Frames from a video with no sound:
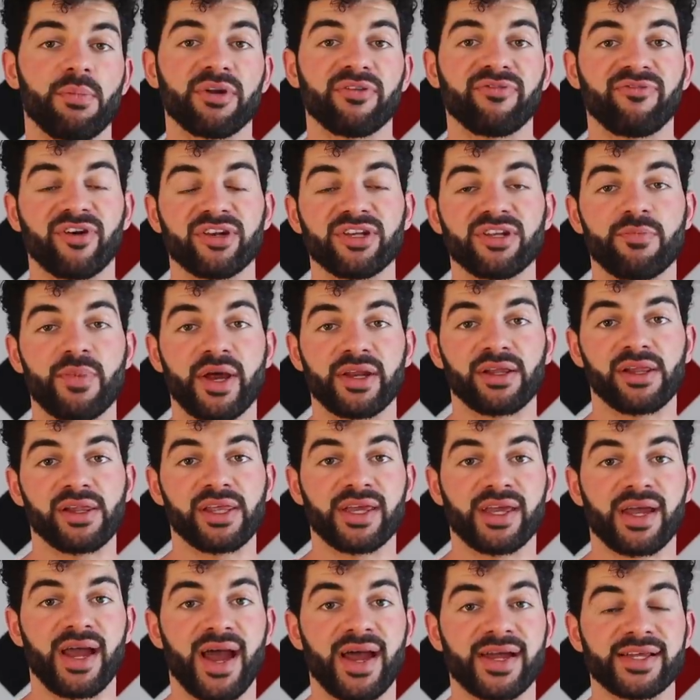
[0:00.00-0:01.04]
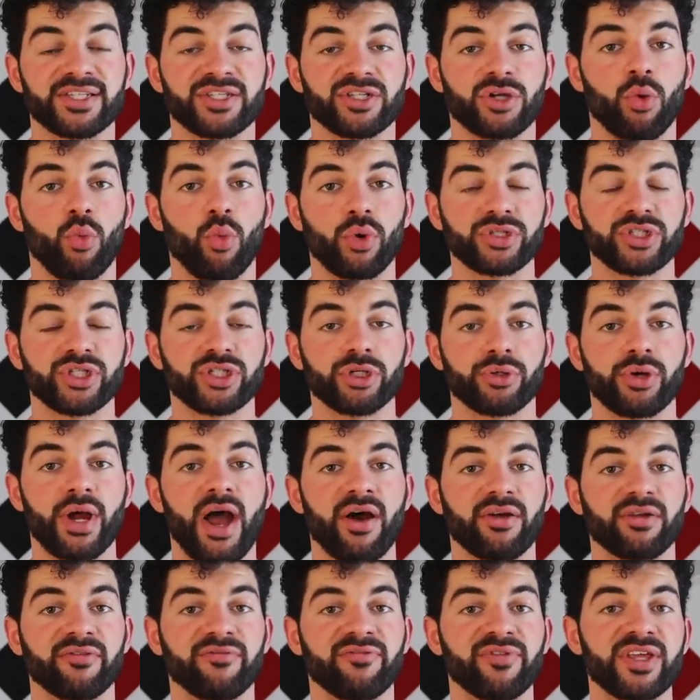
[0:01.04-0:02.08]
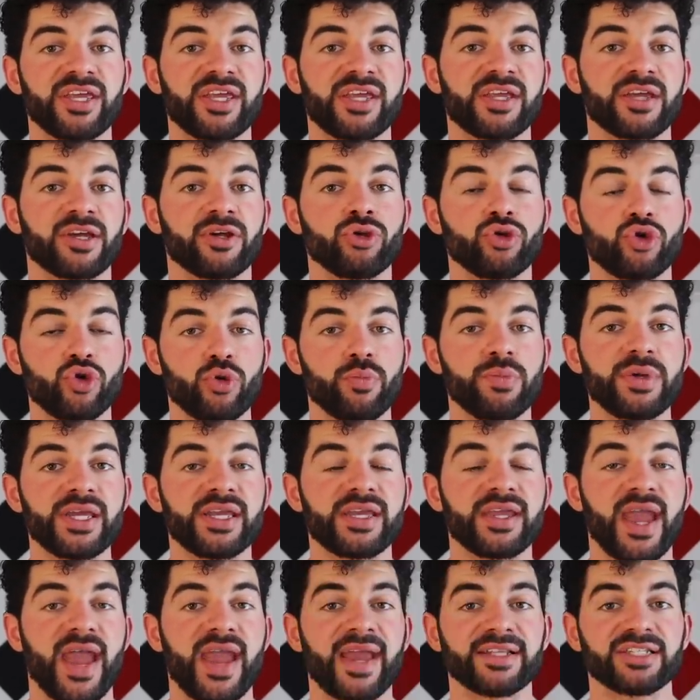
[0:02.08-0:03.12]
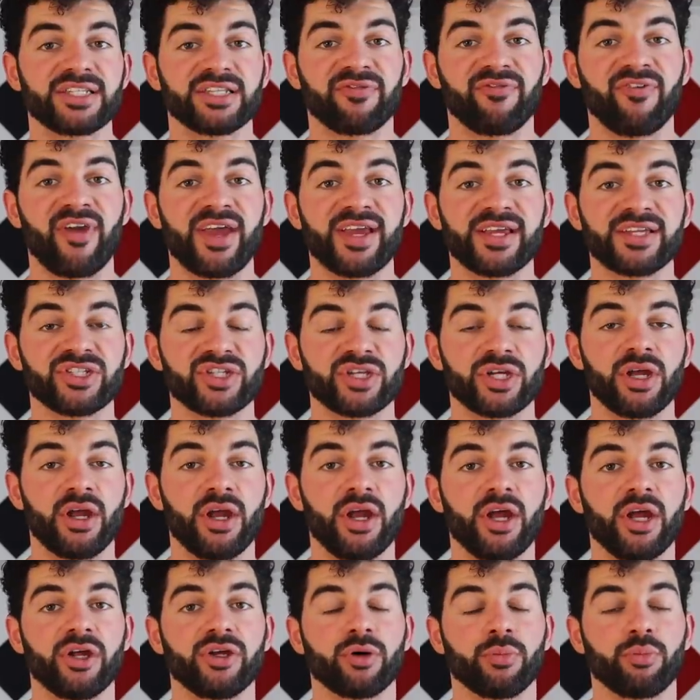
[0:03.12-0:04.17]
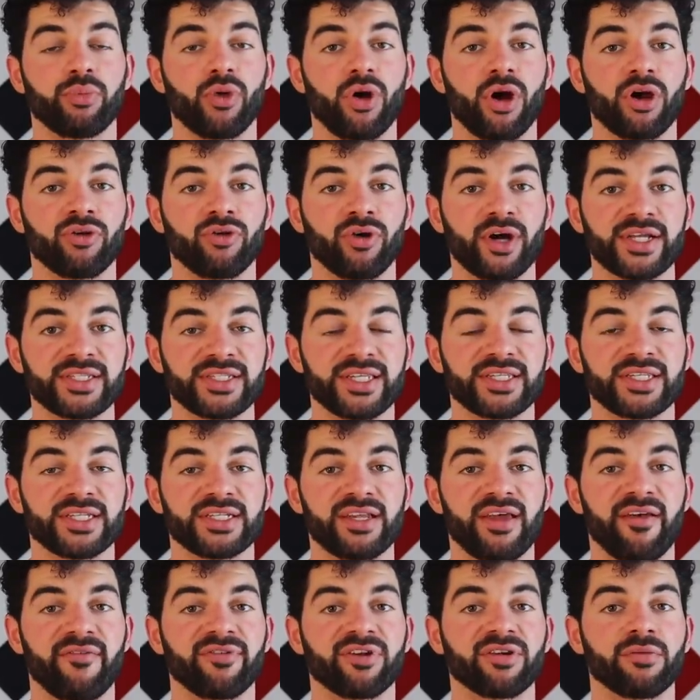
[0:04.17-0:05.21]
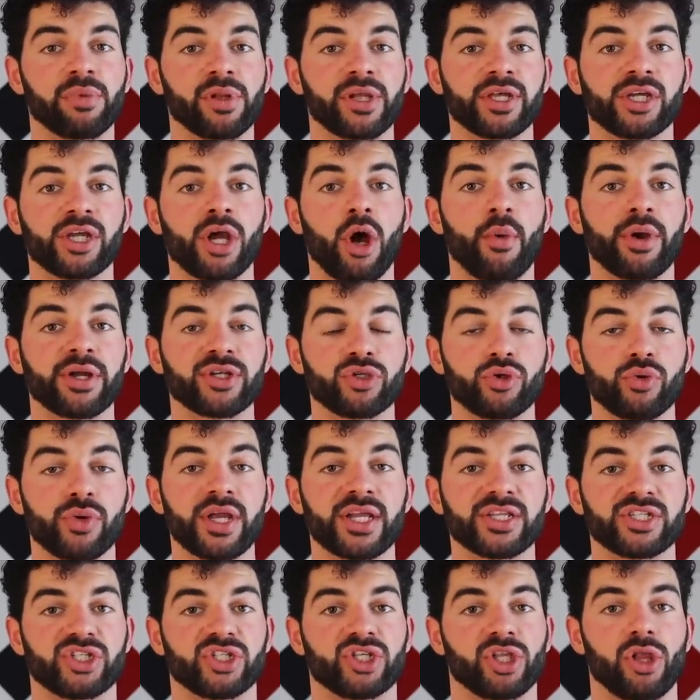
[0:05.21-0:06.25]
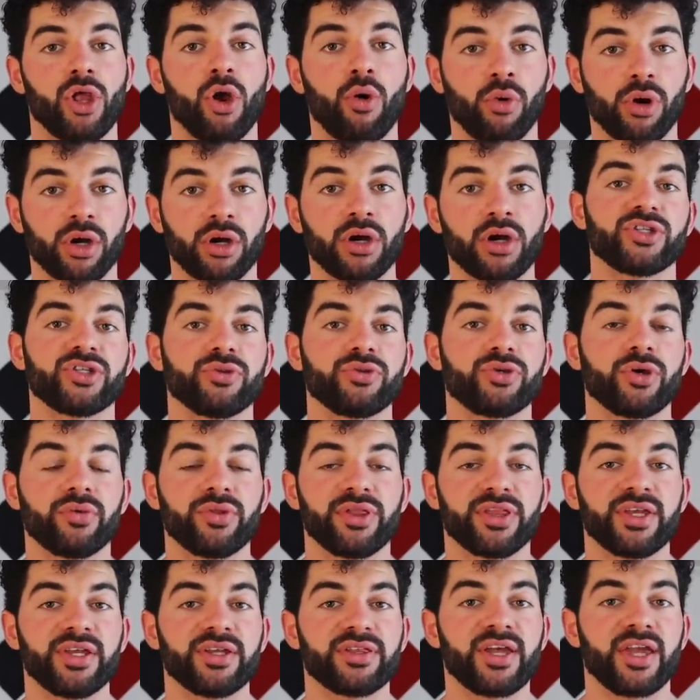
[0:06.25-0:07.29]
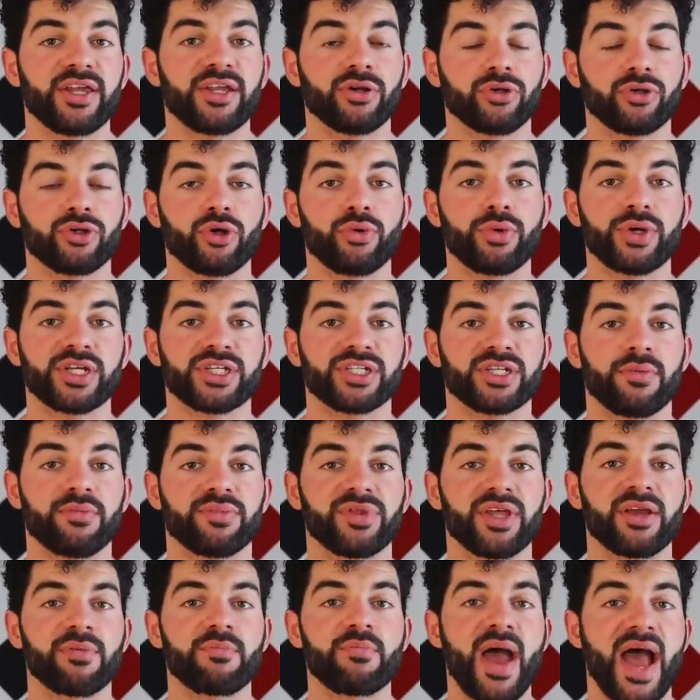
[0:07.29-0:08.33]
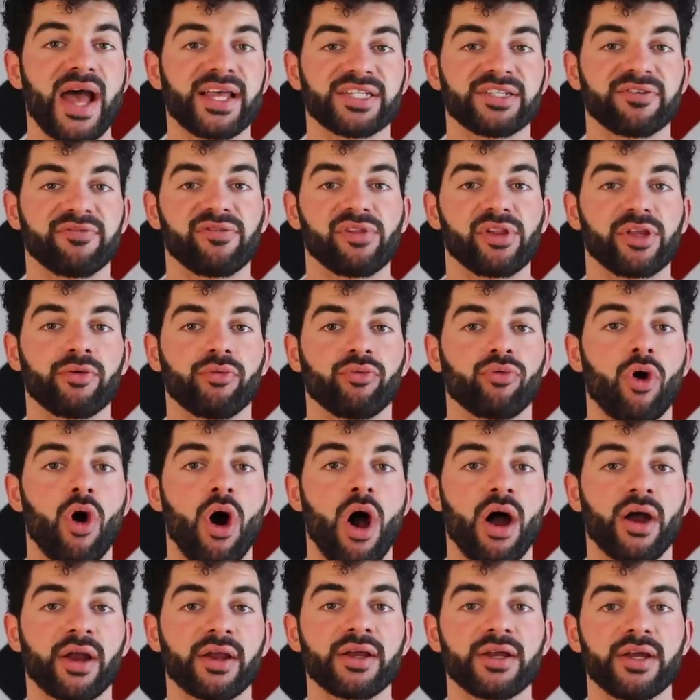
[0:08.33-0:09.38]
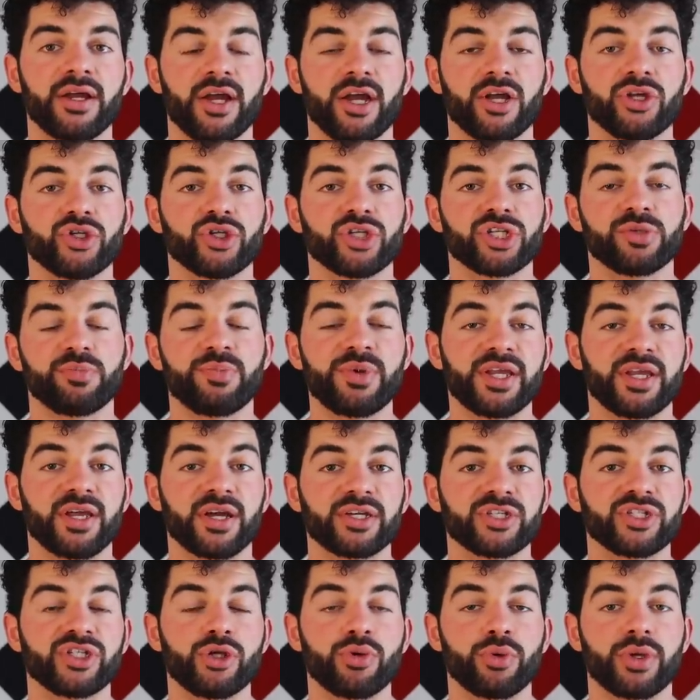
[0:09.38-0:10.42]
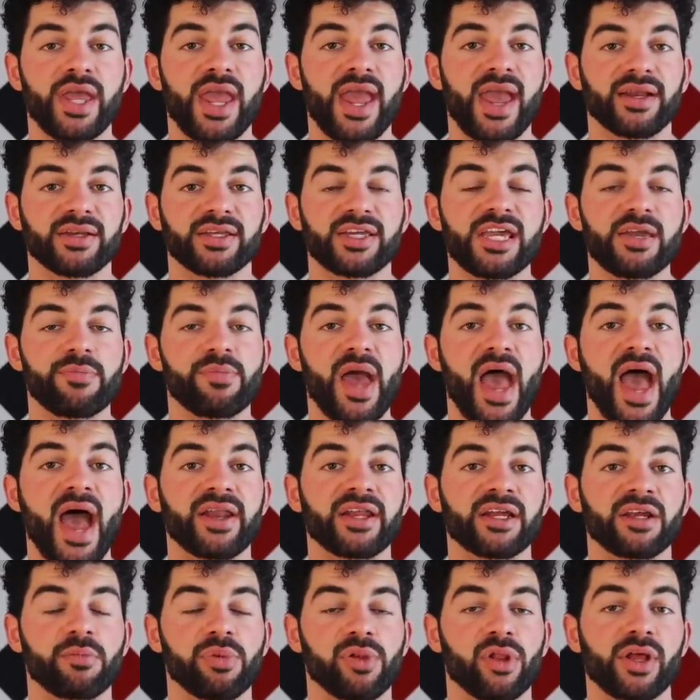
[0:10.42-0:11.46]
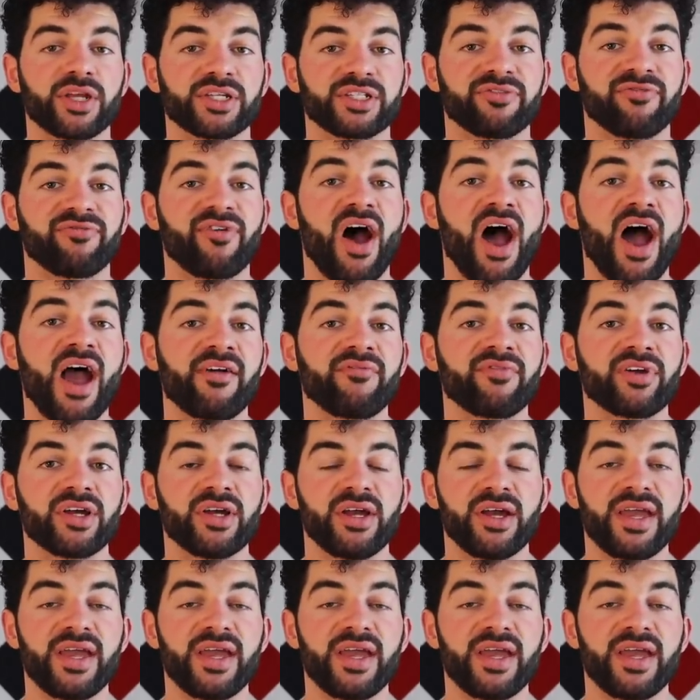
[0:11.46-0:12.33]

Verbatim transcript: But fundamentally, guys, once you're out of the newbie gains phase, your progress is inevitably going to get slower. So don't think that you're doing something massively wrong just because you can't keep adding plus five